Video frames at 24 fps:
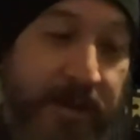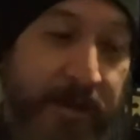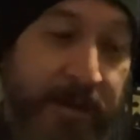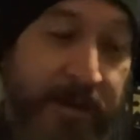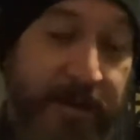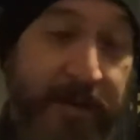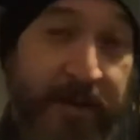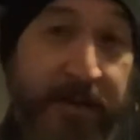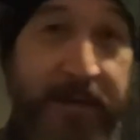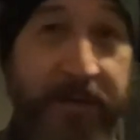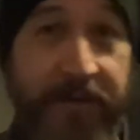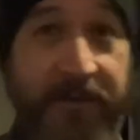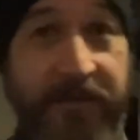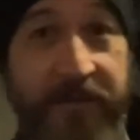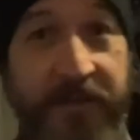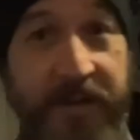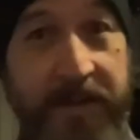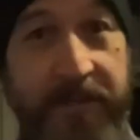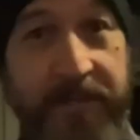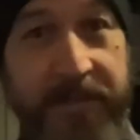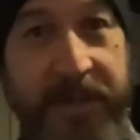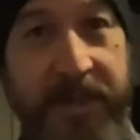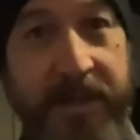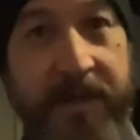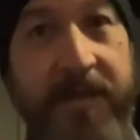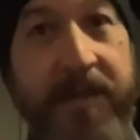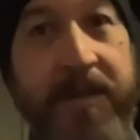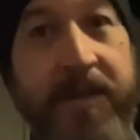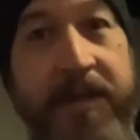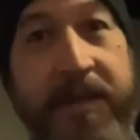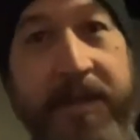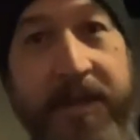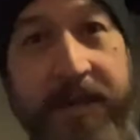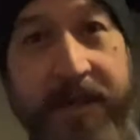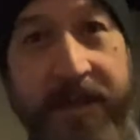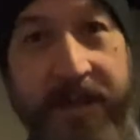flip it,
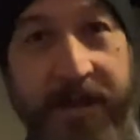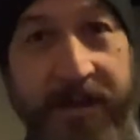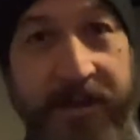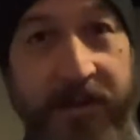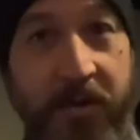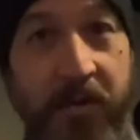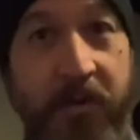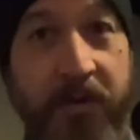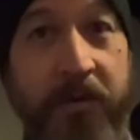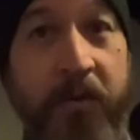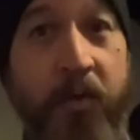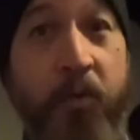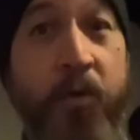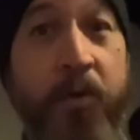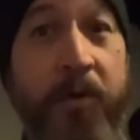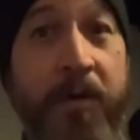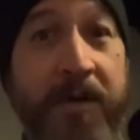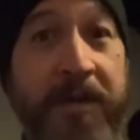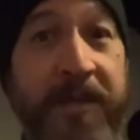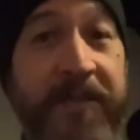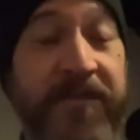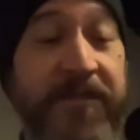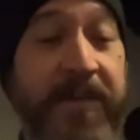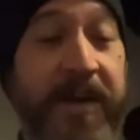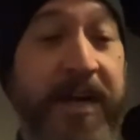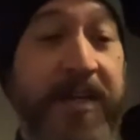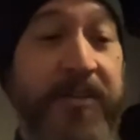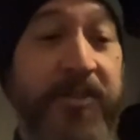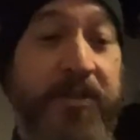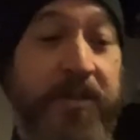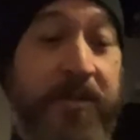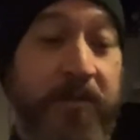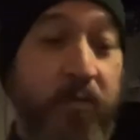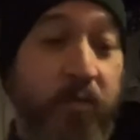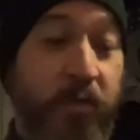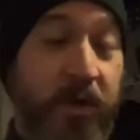and go in an orderly
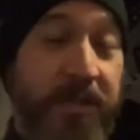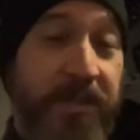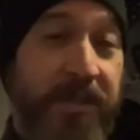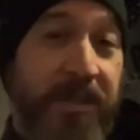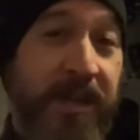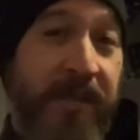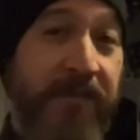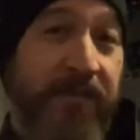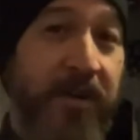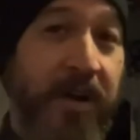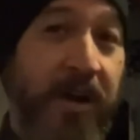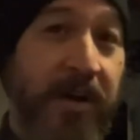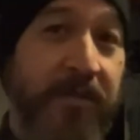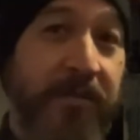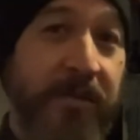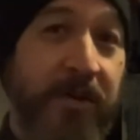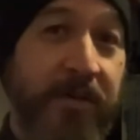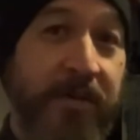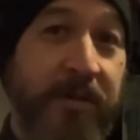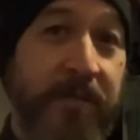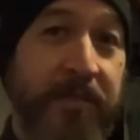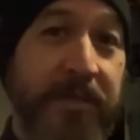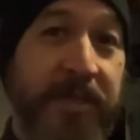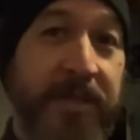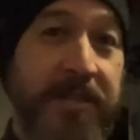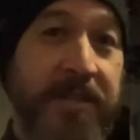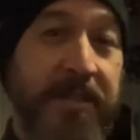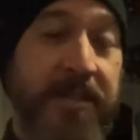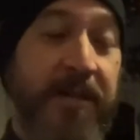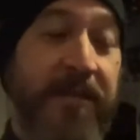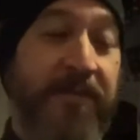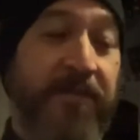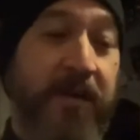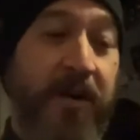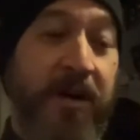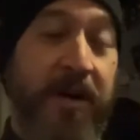fashion. Once I've knocked all the big
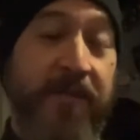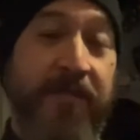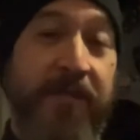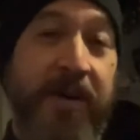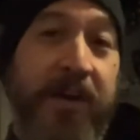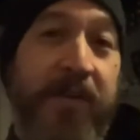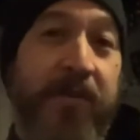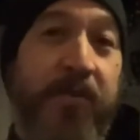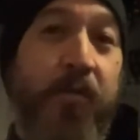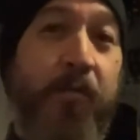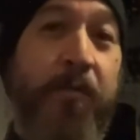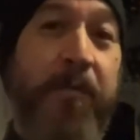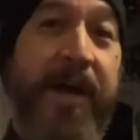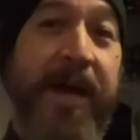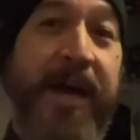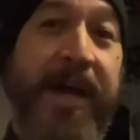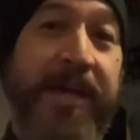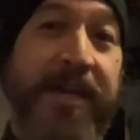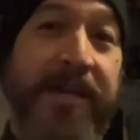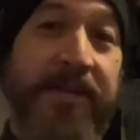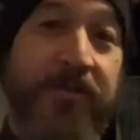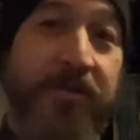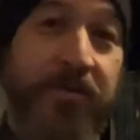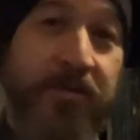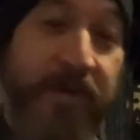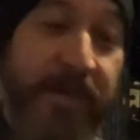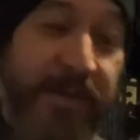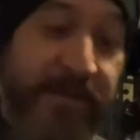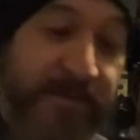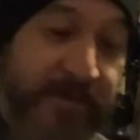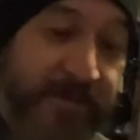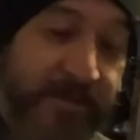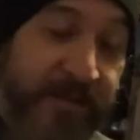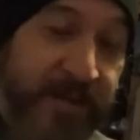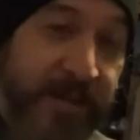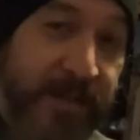stuff off, I go back and do a
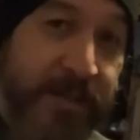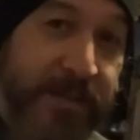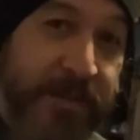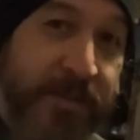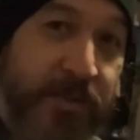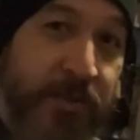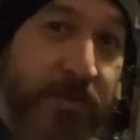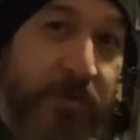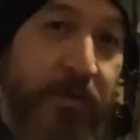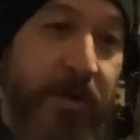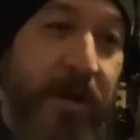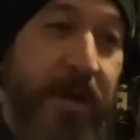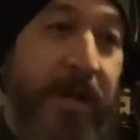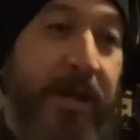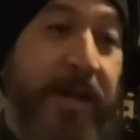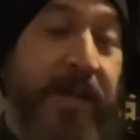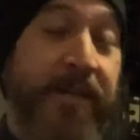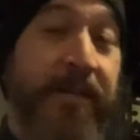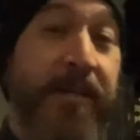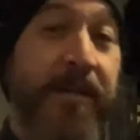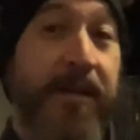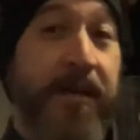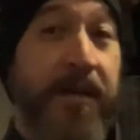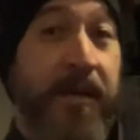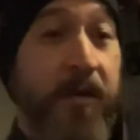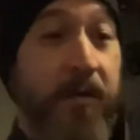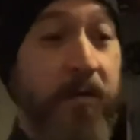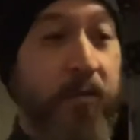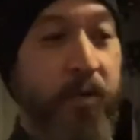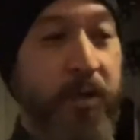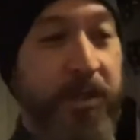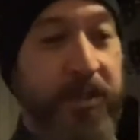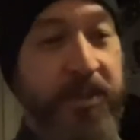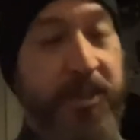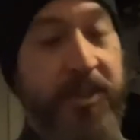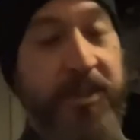finished grind,
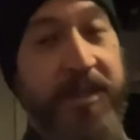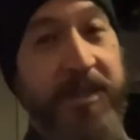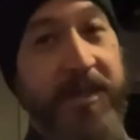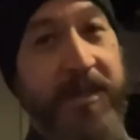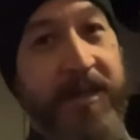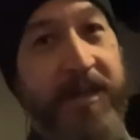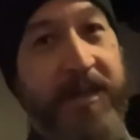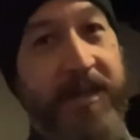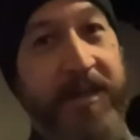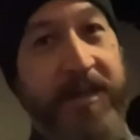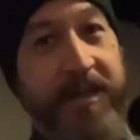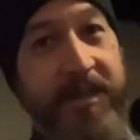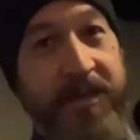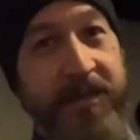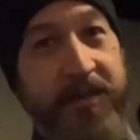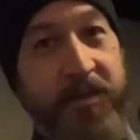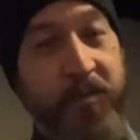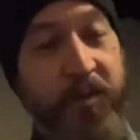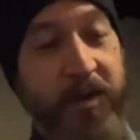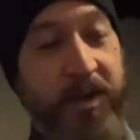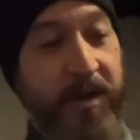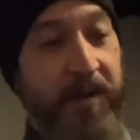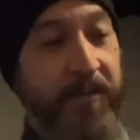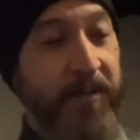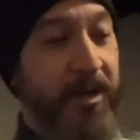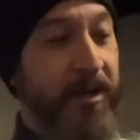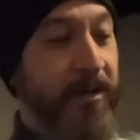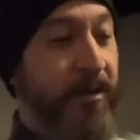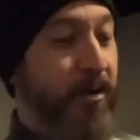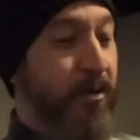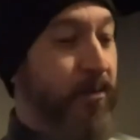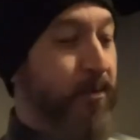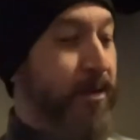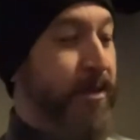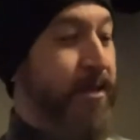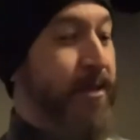which here's where I'm going to go
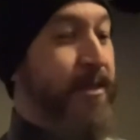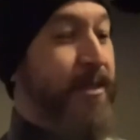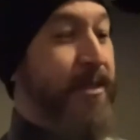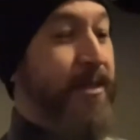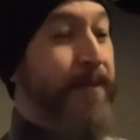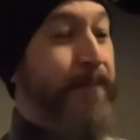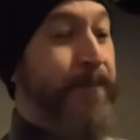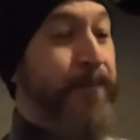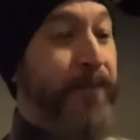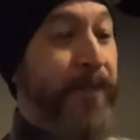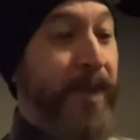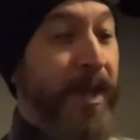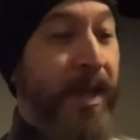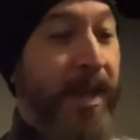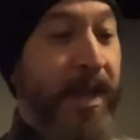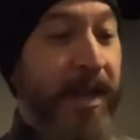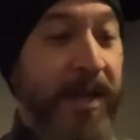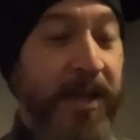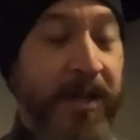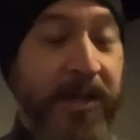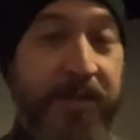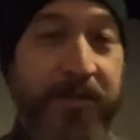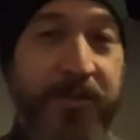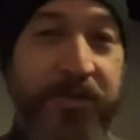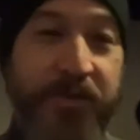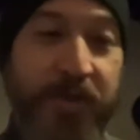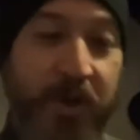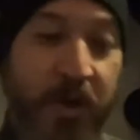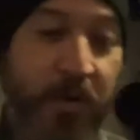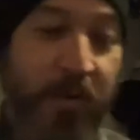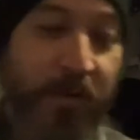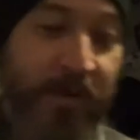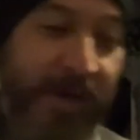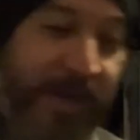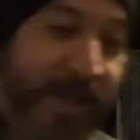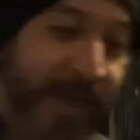with this.
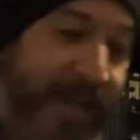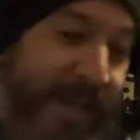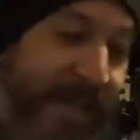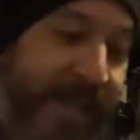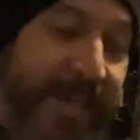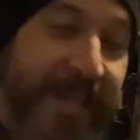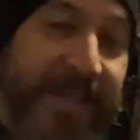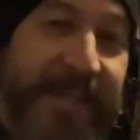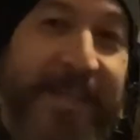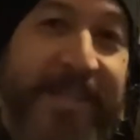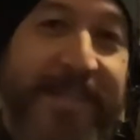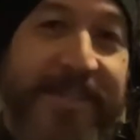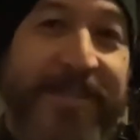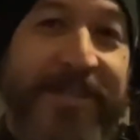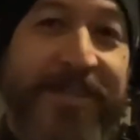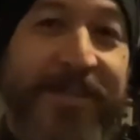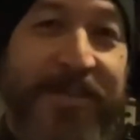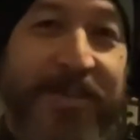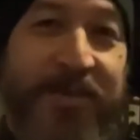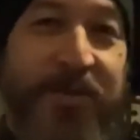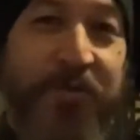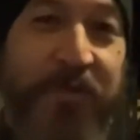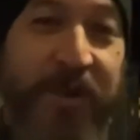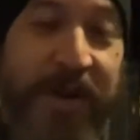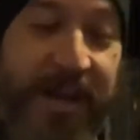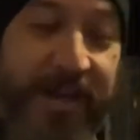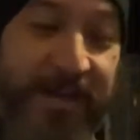Don't lay into the grinder.